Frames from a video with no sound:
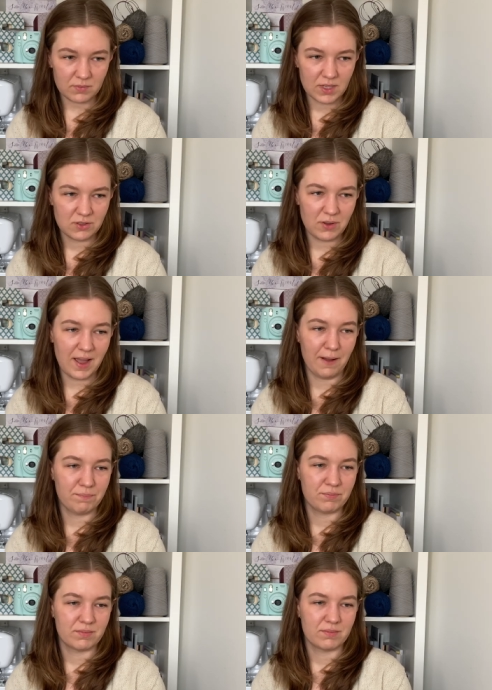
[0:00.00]
So yeah,
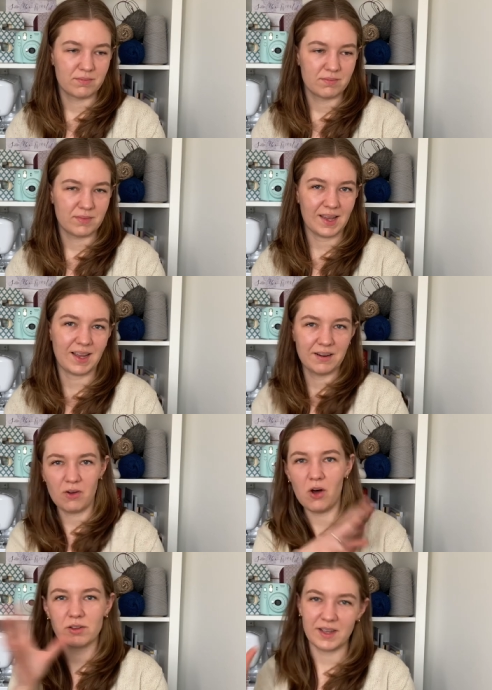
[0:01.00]
that kind of
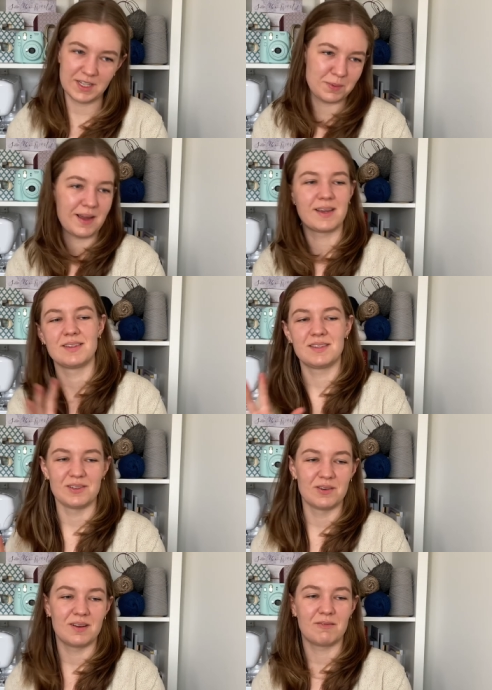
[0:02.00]
all ties back
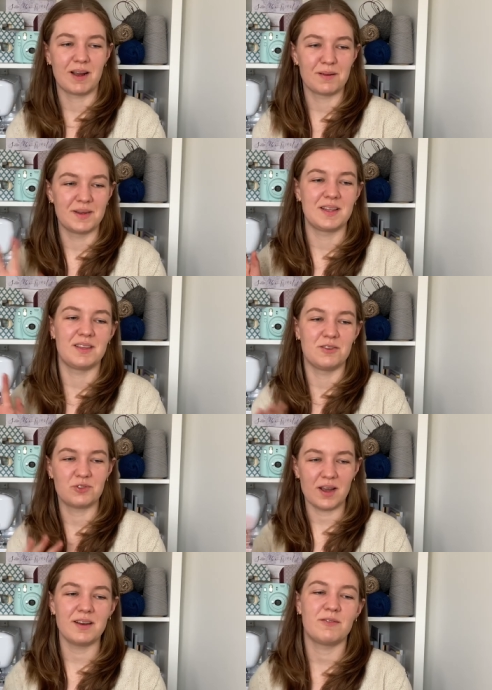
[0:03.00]
into recommending that you
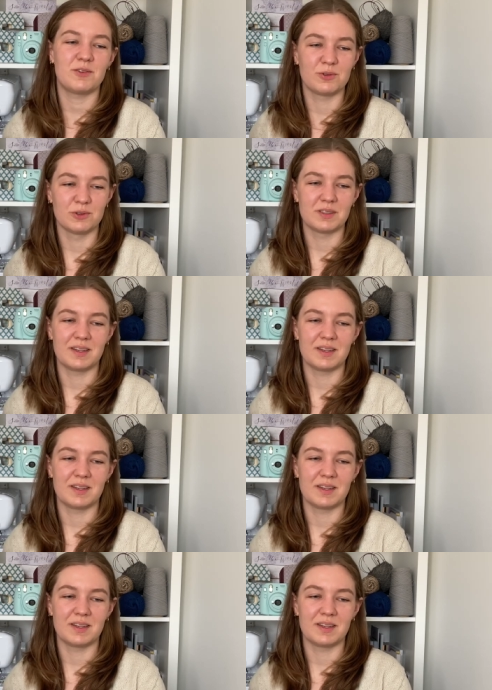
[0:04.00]
try different tools and